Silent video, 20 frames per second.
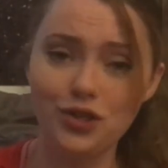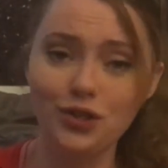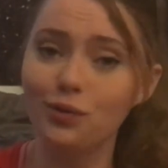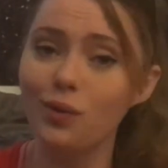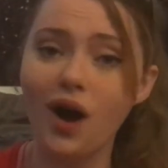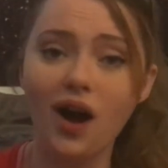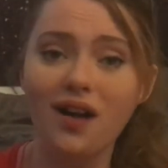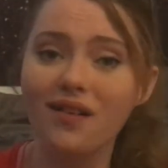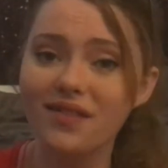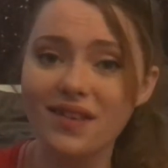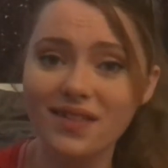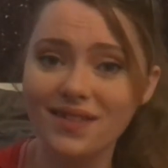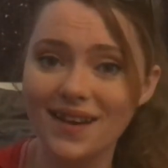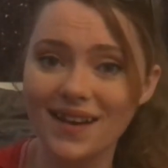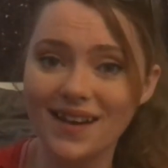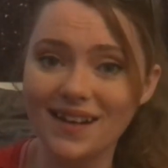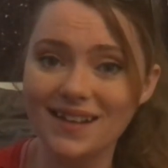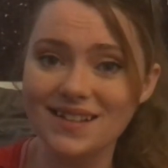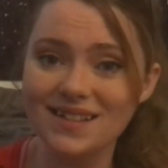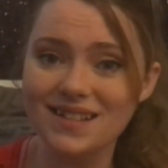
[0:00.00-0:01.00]
Do all the
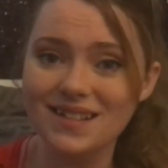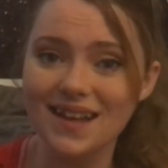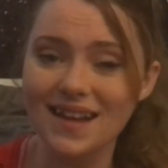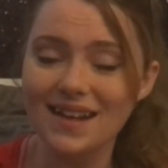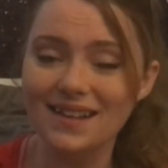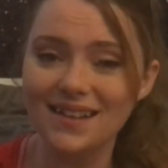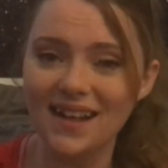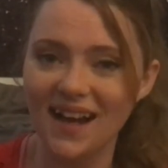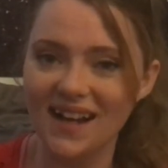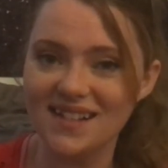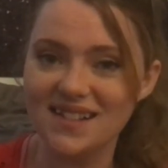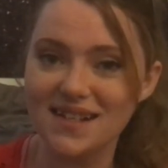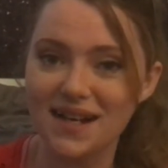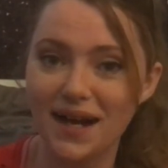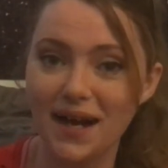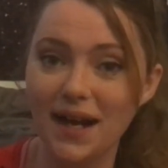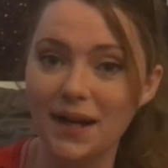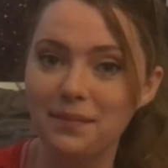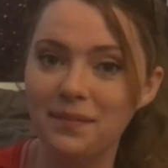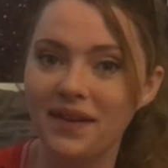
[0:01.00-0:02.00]
things like last
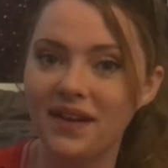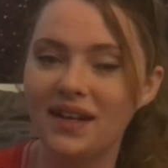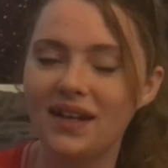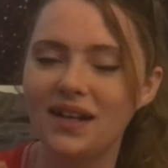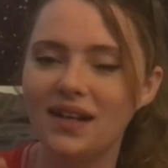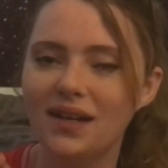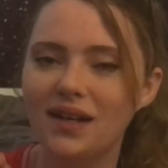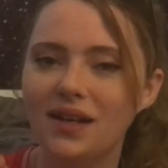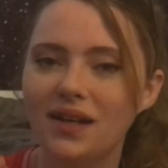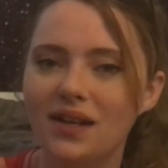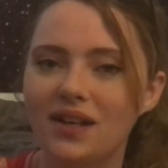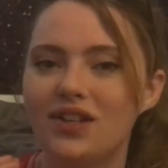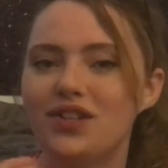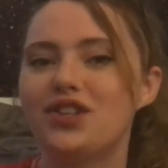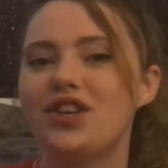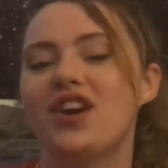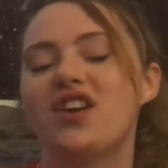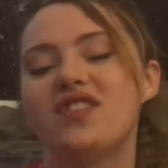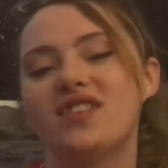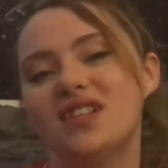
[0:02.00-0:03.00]
time.
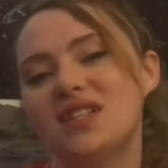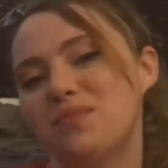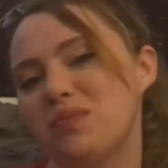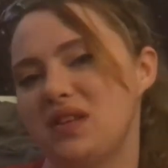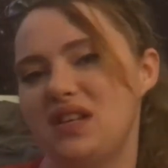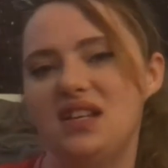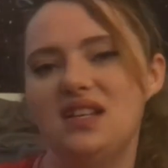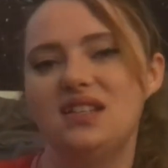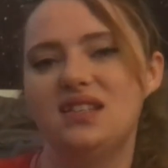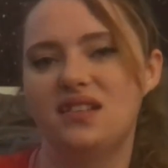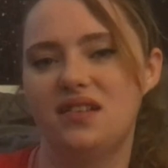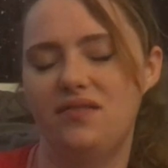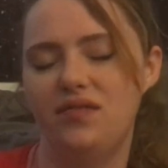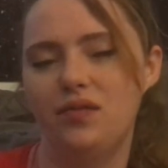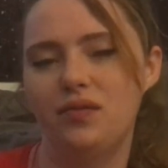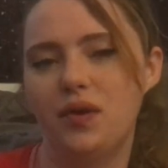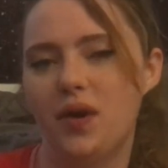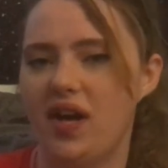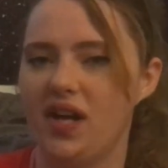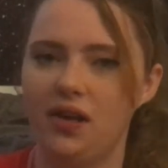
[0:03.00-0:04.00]
Share this, please,
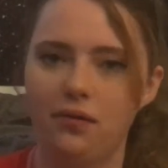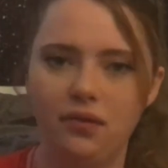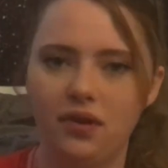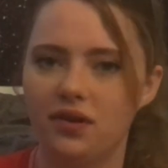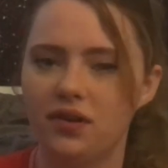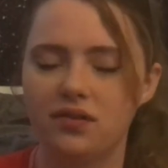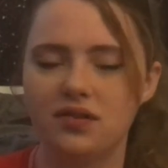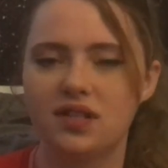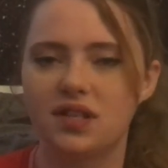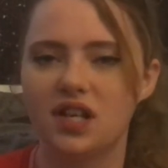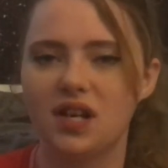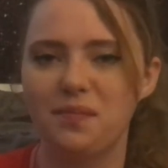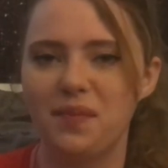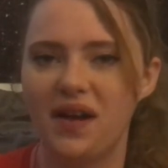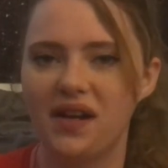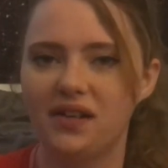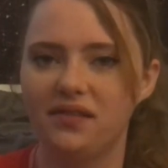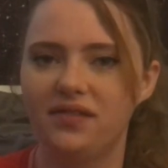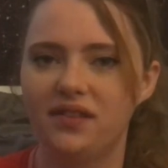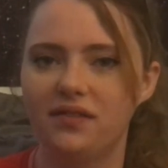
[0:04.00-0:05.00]
if you know anyone who's going
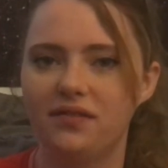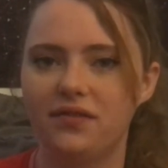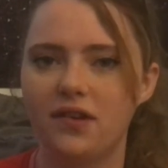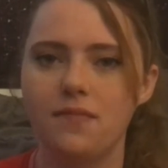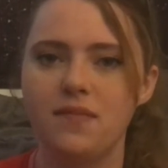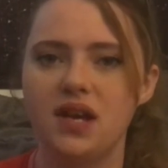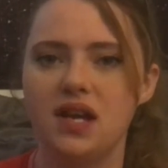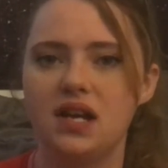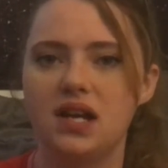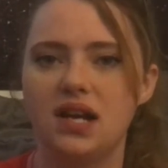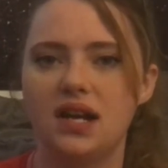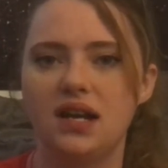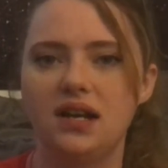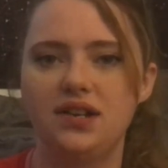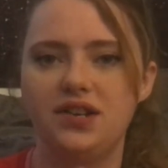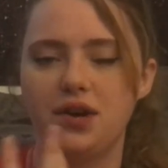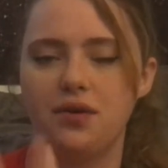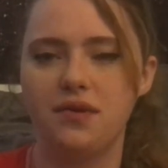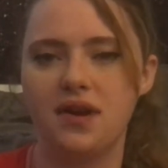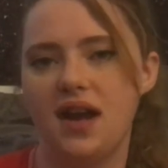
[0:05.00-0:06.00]
to benefit from it.
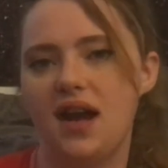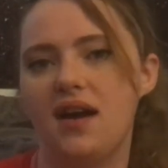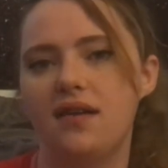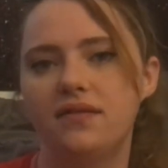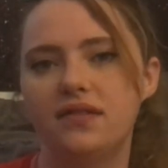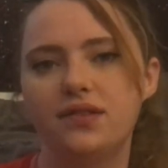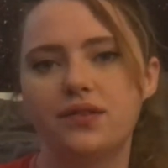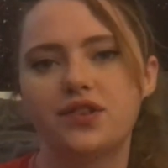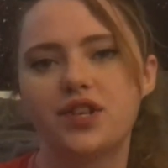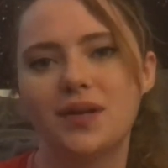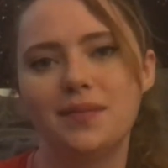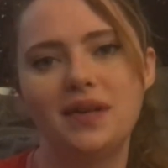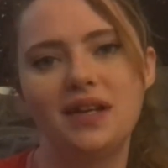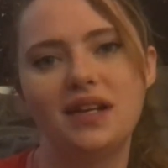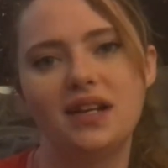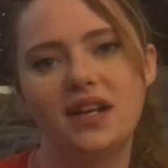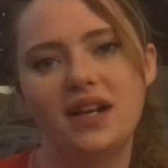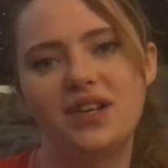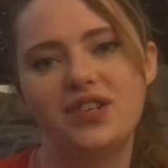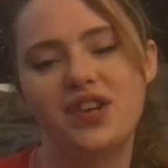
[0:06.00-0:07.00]
I don't have social
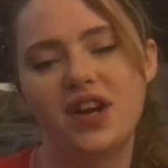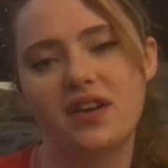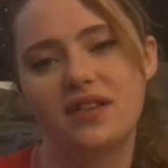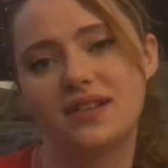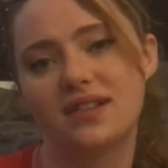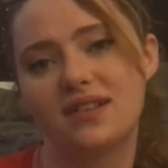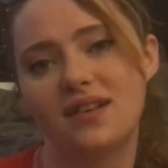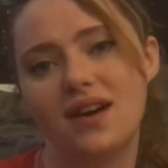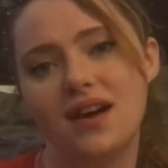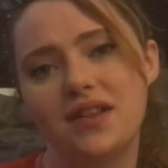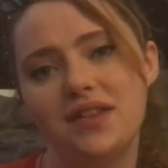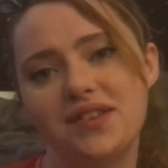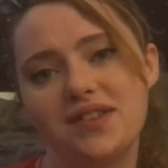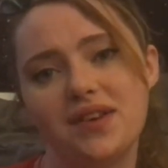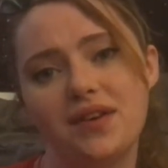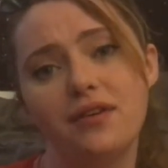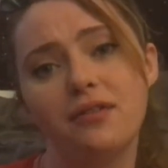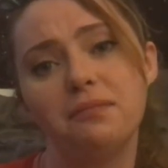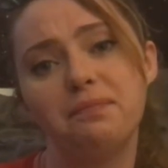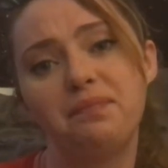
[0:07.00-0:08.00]
media to share this on,
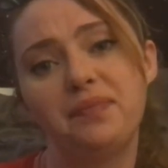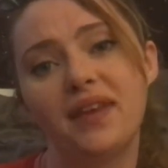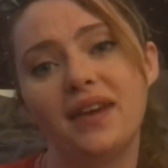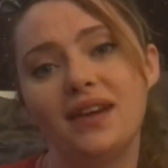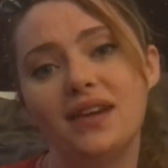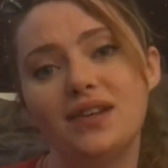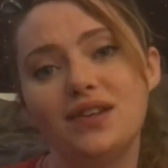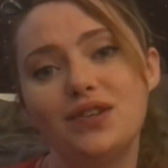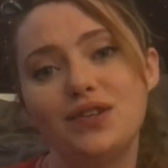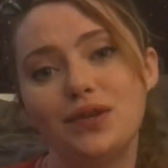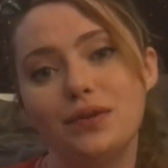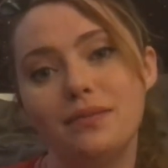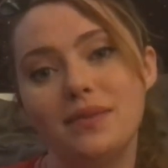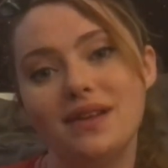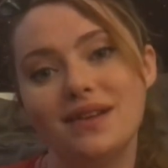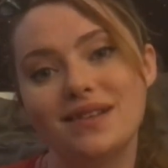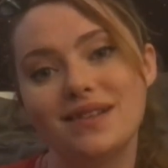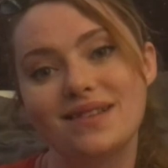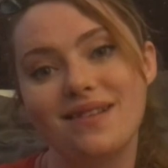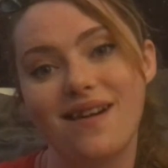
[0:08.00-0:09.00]
so do
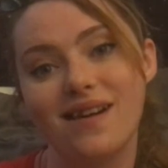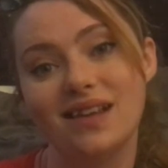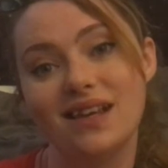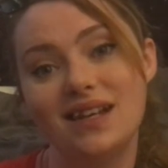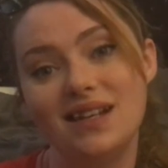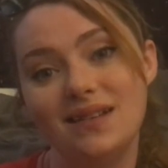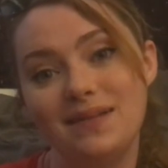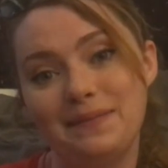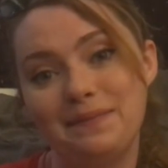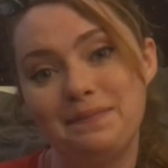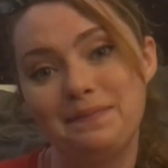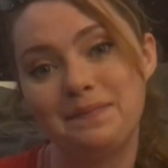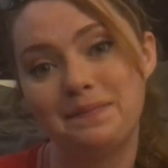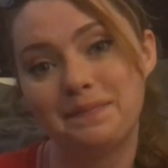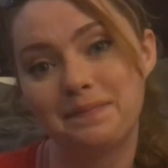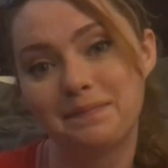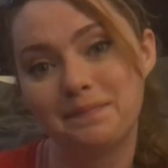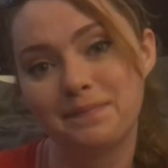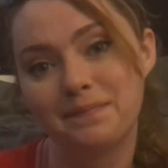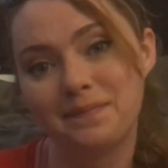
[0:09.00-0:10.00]
me a solid.
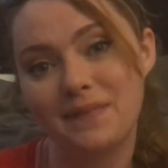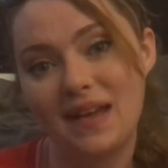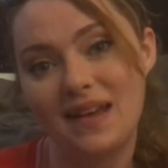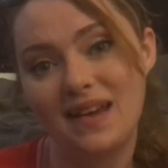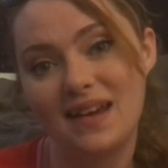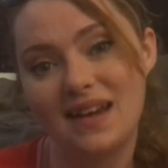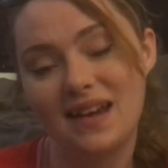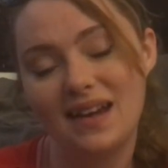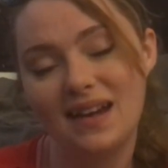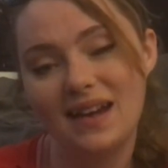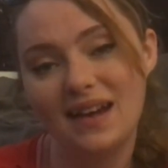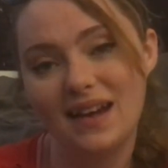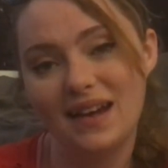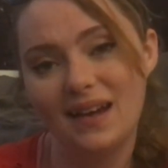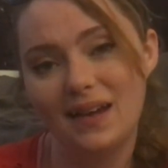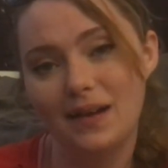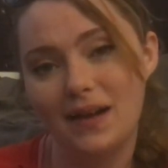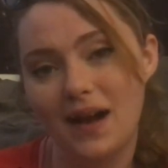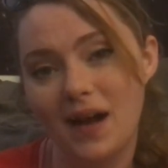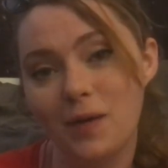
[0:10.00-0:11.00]

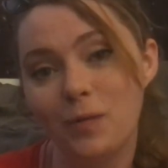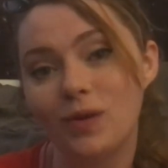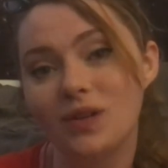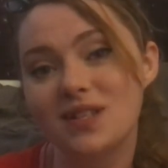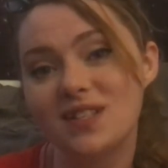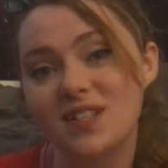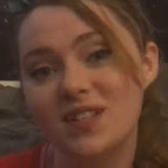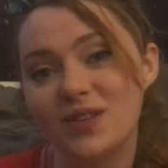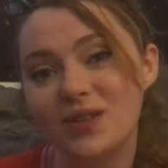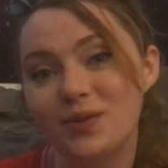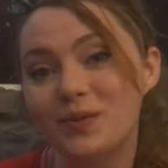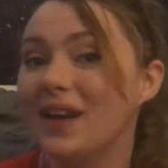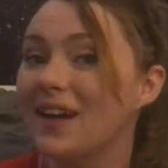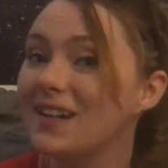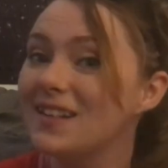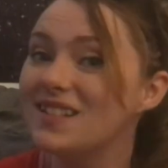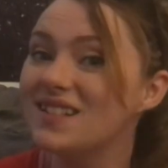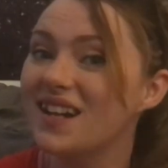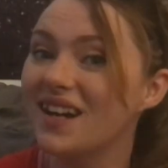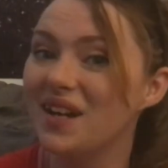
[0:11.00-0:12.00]
And I will see you
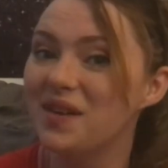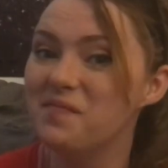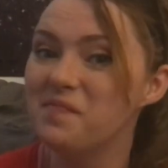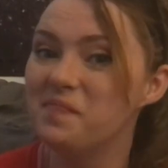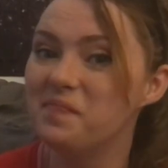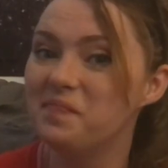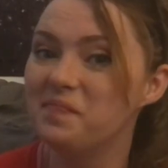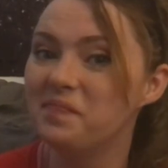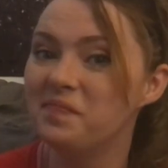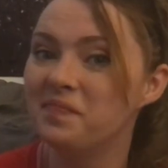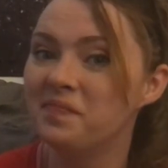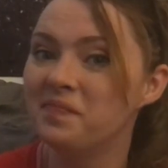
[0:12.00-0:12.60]
next time.